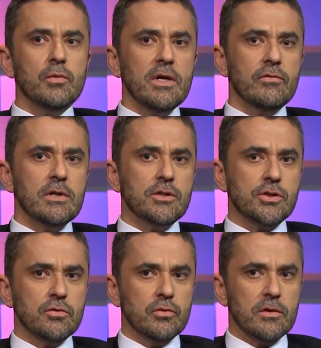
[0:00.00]
we have an
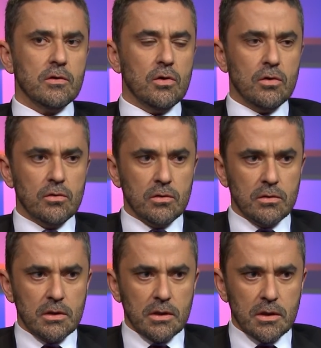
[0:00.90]
issue with the
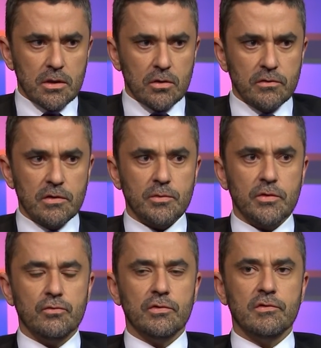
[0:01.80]
whole concept
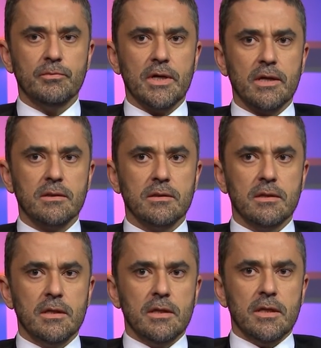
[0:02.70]
of respect.
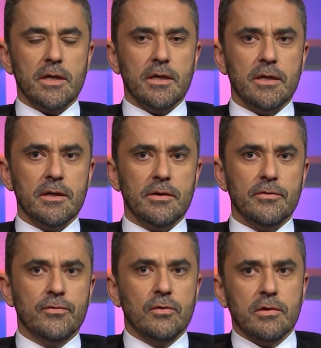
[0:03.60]

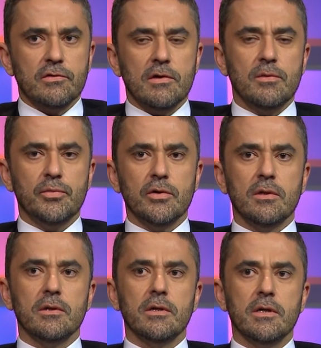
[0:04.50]
For
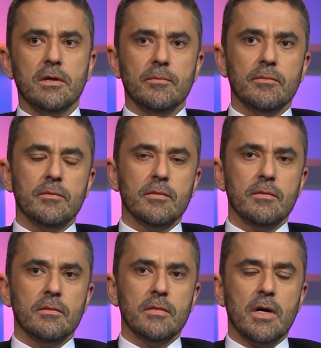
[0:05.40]
example,
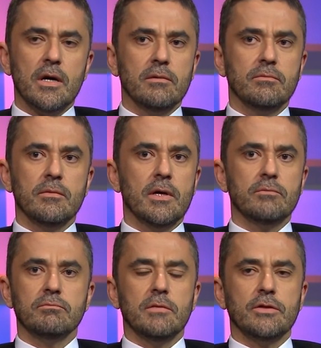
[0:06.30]
I
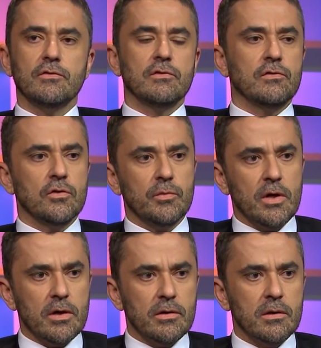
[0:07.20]
just assume
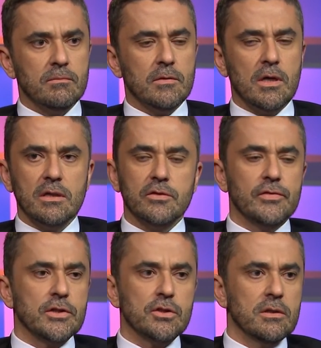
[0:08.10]

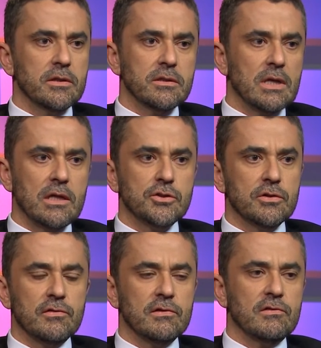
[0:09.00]
artificial
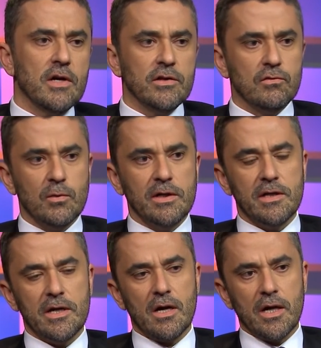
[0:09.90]
intelligence decides one
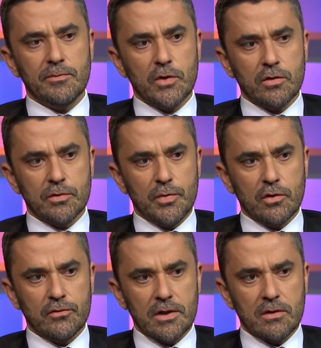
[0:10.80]
day I'm going to
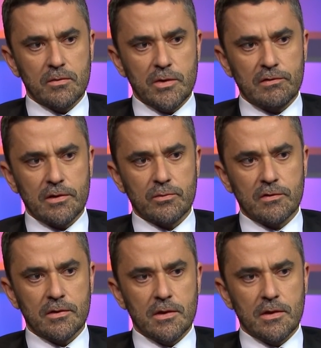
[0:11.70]
poke fun at the Muslims,